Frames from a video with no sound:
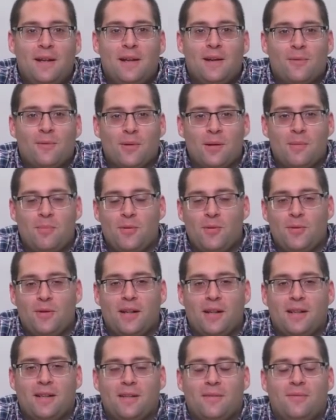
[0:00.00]

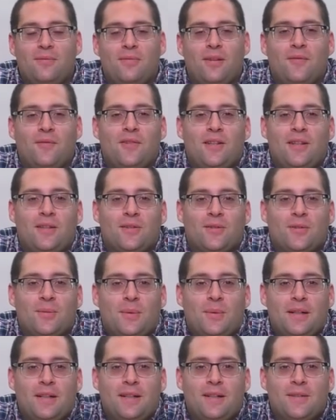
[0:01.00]
rebooted in 15 or
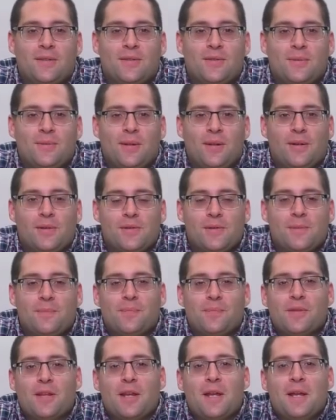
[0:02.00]
20 years? Who knows?
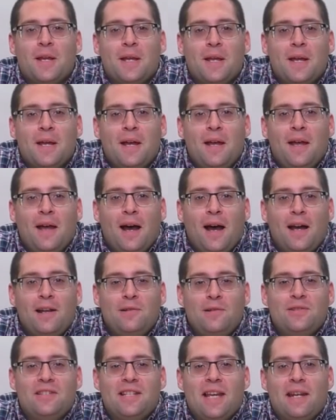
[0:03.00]
A
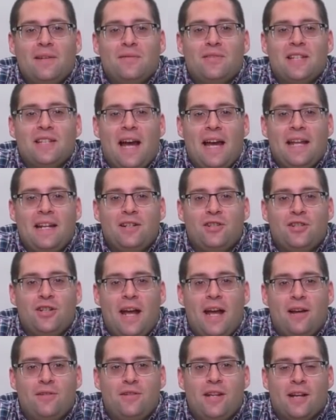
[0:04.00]
new set of signage
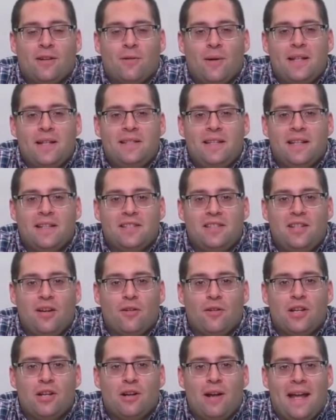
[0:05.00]
now decorates the
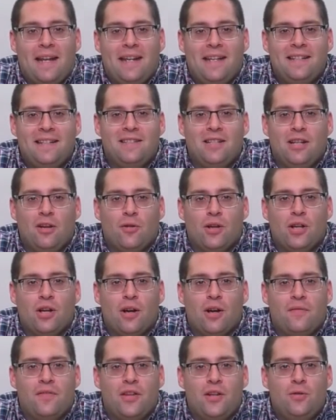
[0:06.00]
exterior and interior
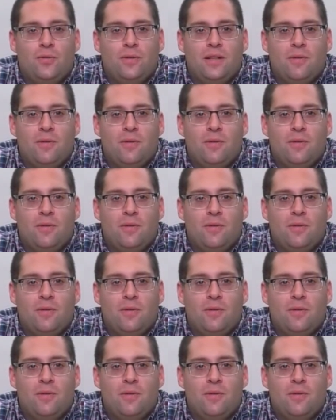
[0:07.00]
of the newly